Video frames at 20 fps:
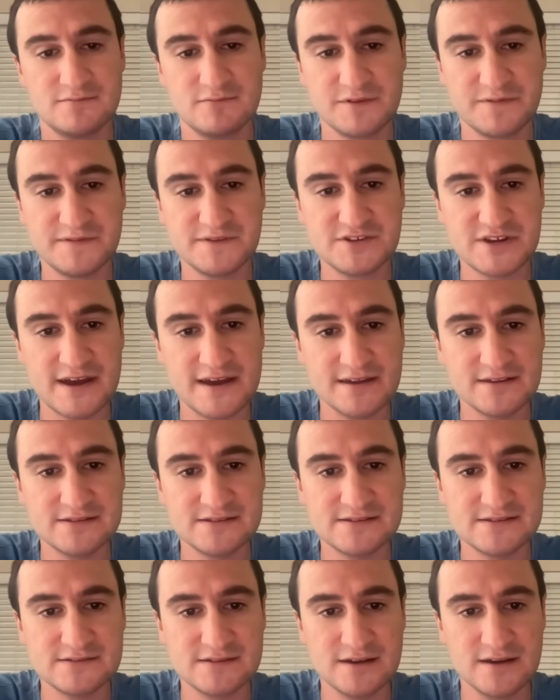with the
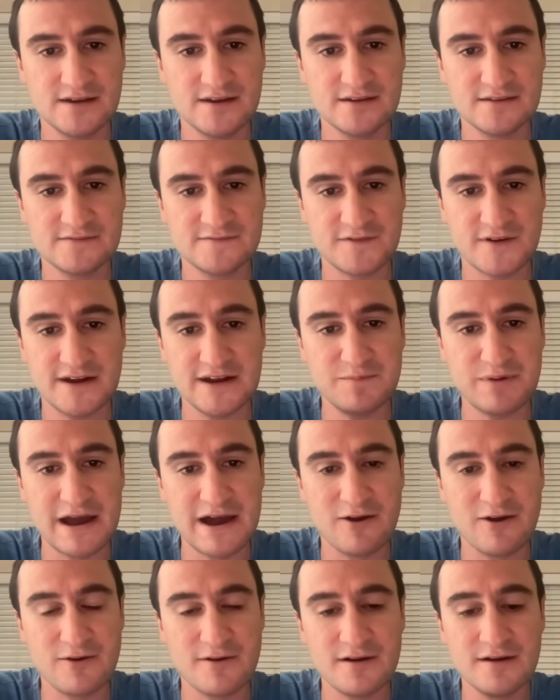Giants uh, for any
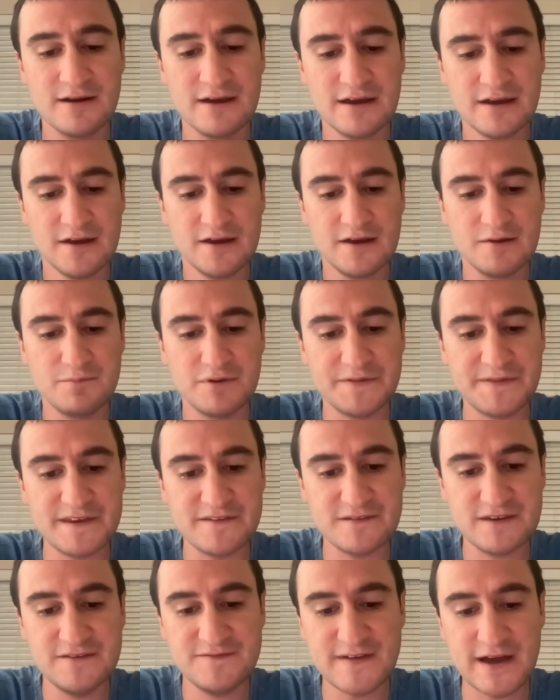power, but
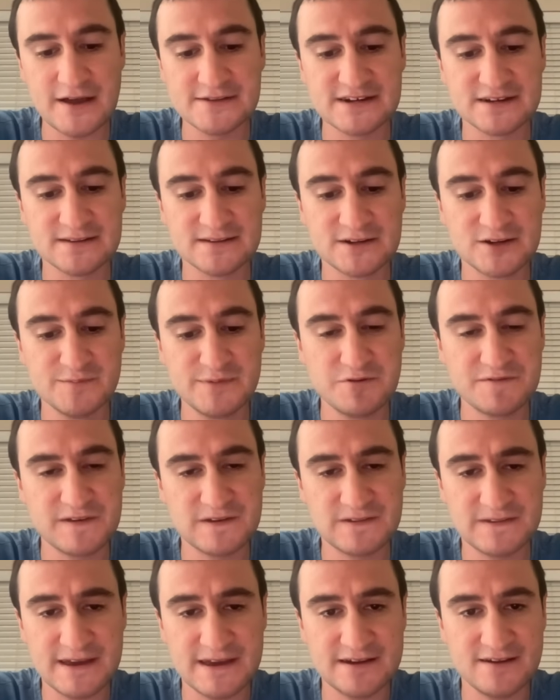they, he found it a little bit with
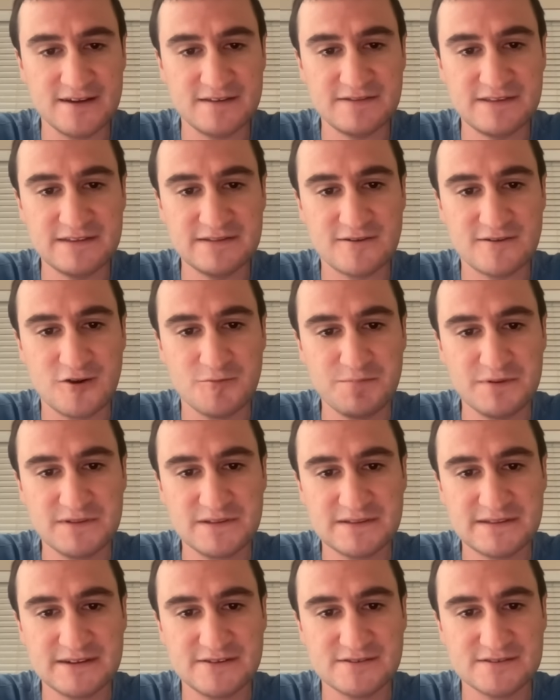Atlanta. I think they're hoping
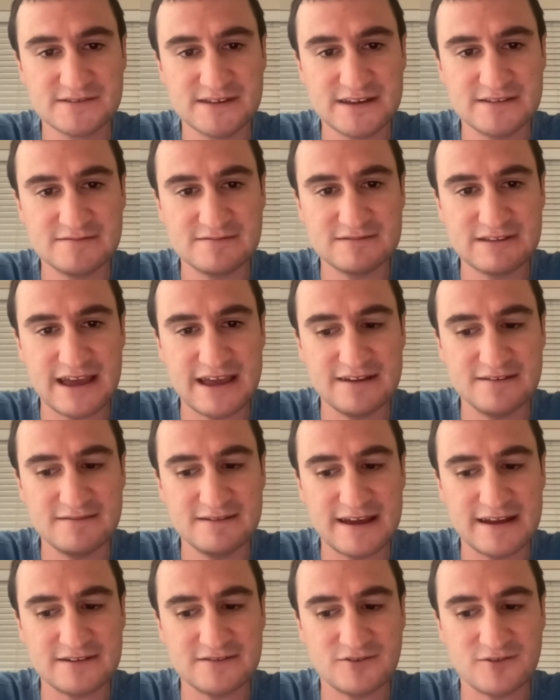that there's that that
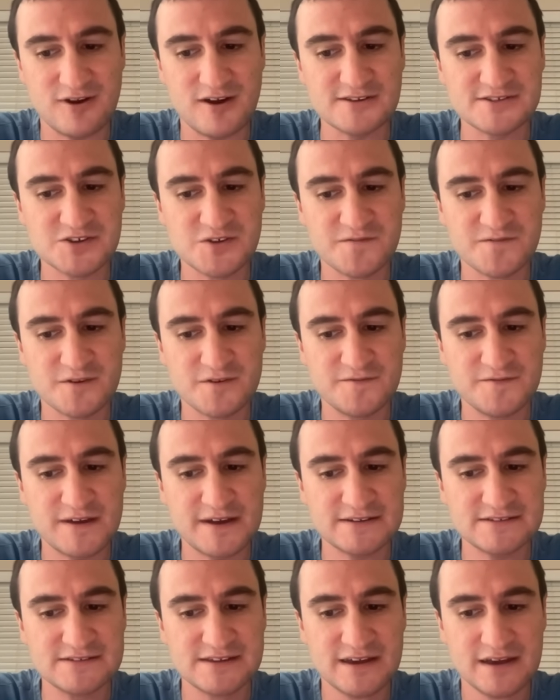that crossover
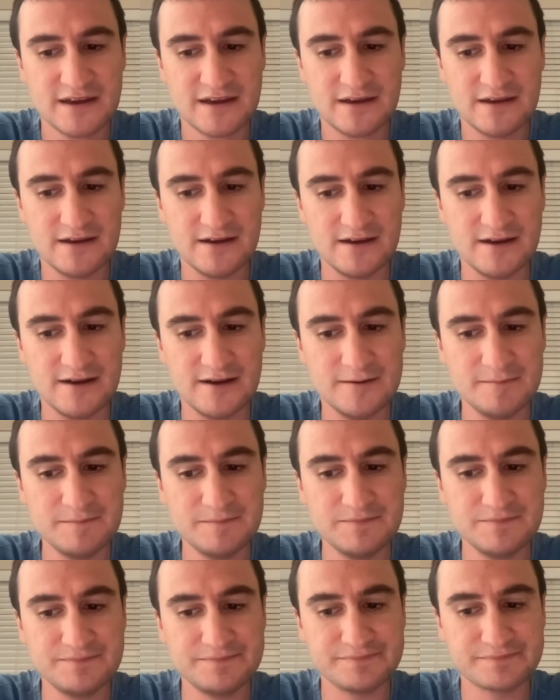effect.
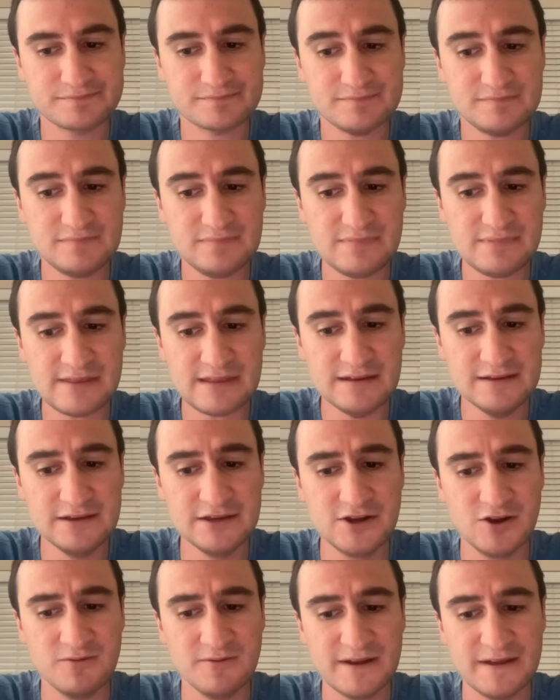Um,
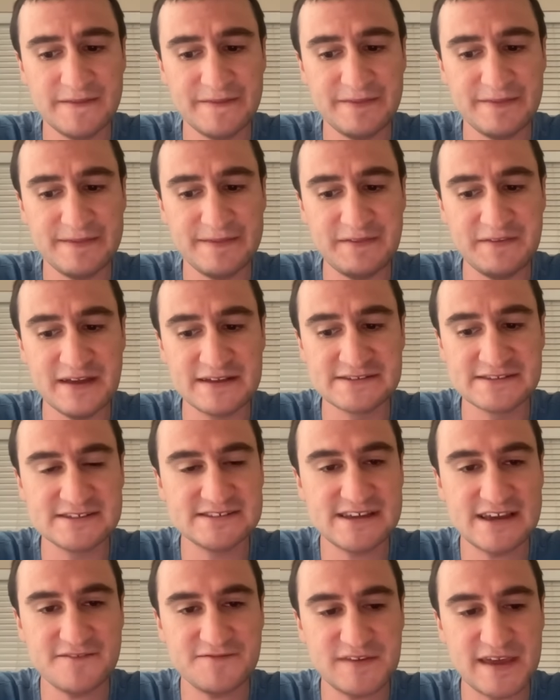you know, at, at, the end of the
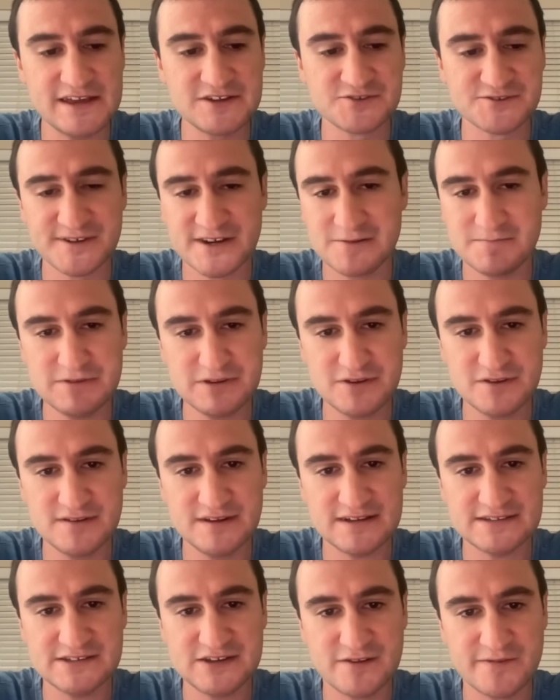day, if the Angels are going to be good
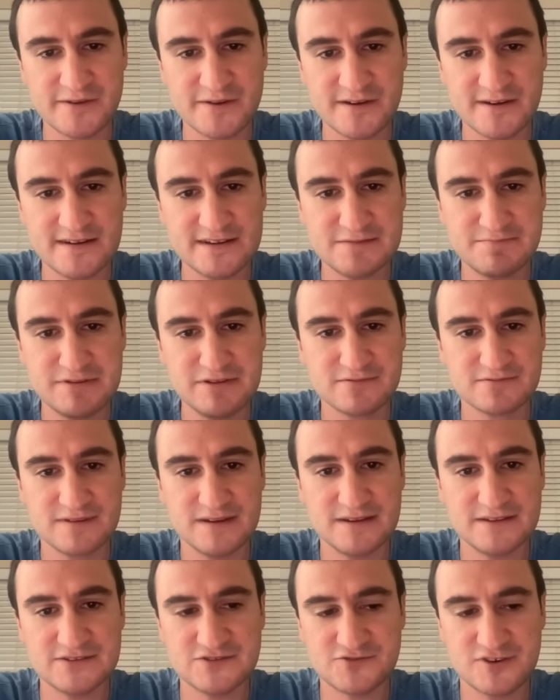next year, they're going to need to be
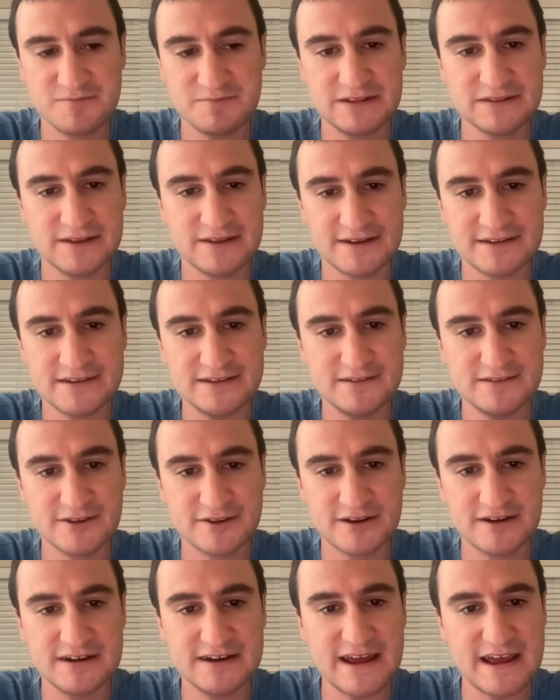extremely lucky. They're
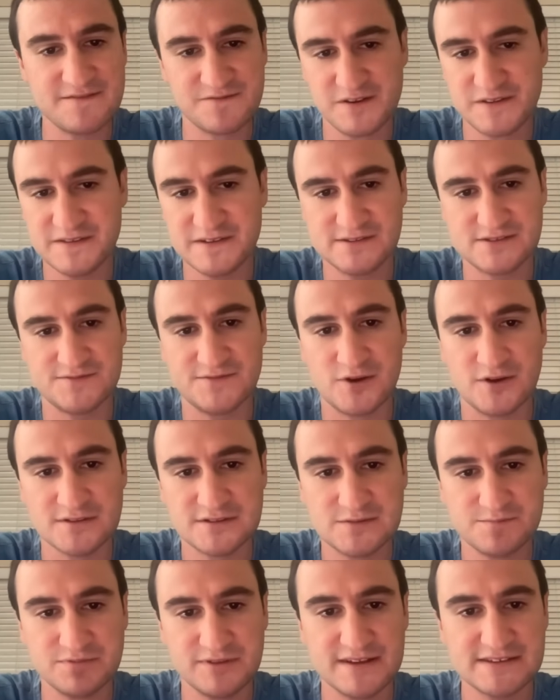going to need everything to fall
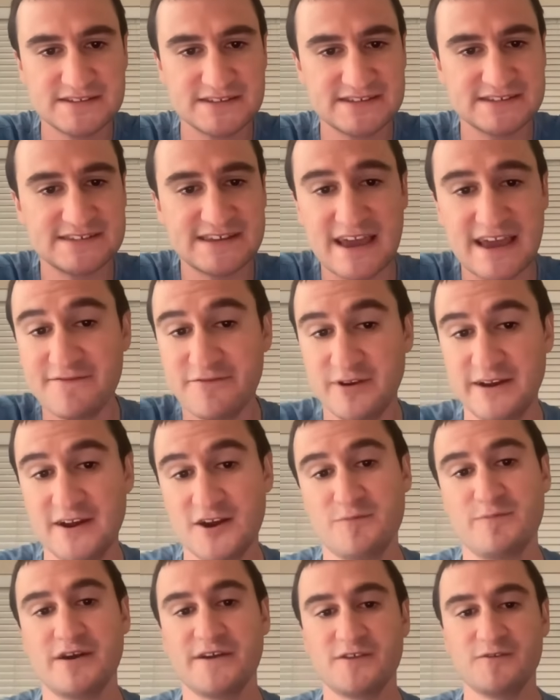into place. This is every
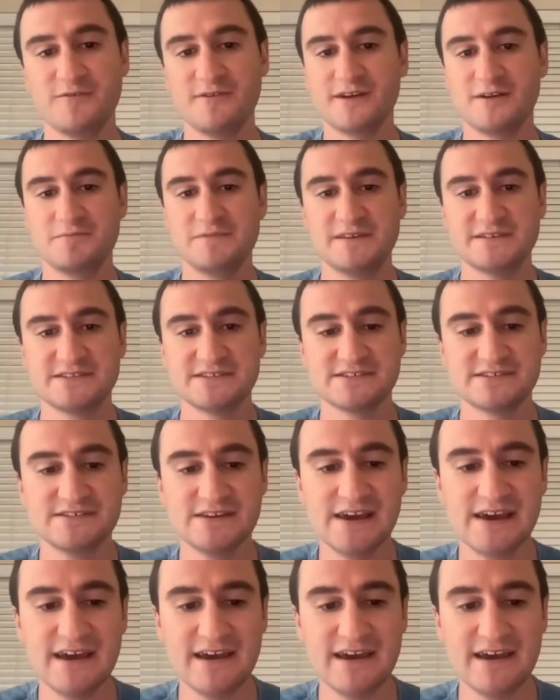year, by the way. I mean, this is